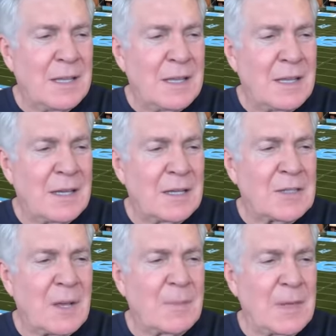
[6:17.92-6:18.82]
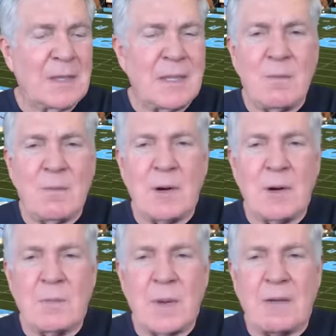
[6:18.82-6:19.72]
uh, it's something that we're
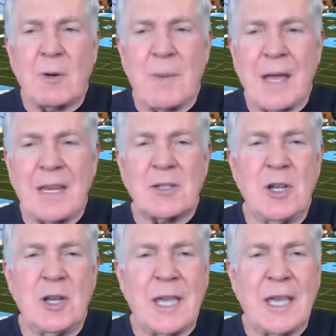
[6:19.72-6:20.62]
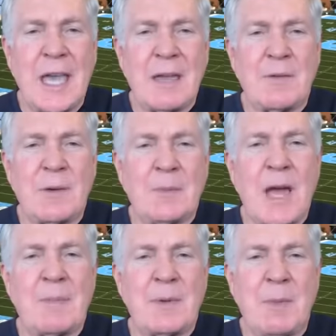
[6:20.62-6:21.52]
everybody is looking at from
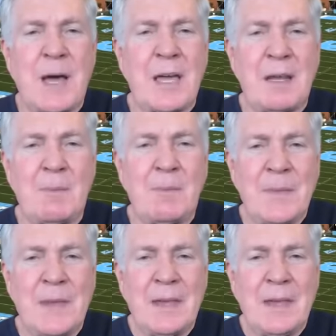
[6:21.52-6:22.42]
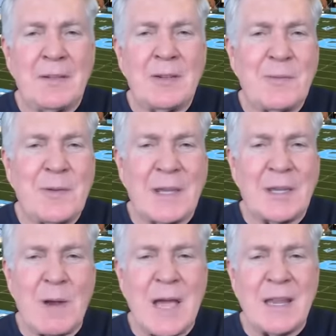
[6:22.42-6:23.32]
top to bottom to
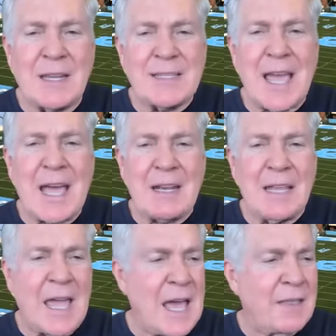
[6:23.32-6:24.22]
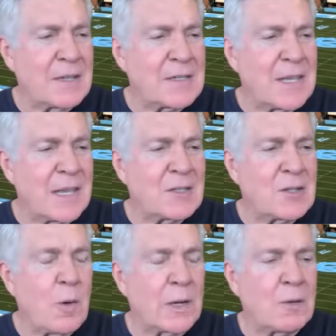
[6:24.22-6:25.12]
figure out exactly how this thing's
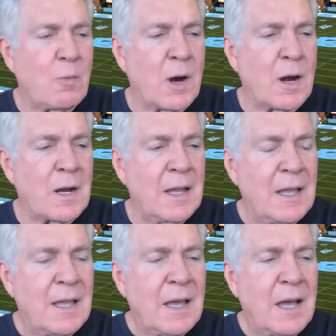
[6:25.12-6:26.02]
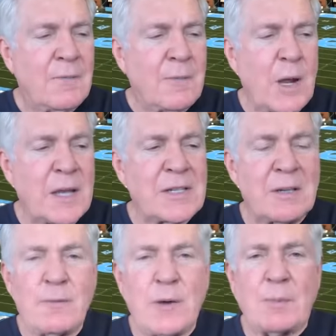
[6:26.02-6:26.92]
going to work. Uh, for us
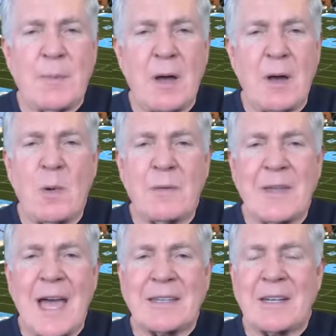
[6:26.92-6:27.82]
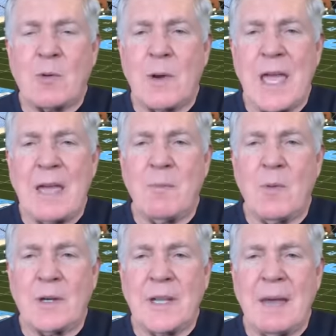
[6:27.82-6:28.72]
in football, we've got to create
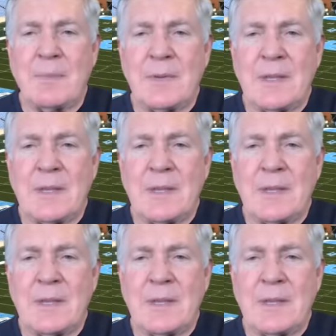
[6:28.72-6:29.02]
more depth.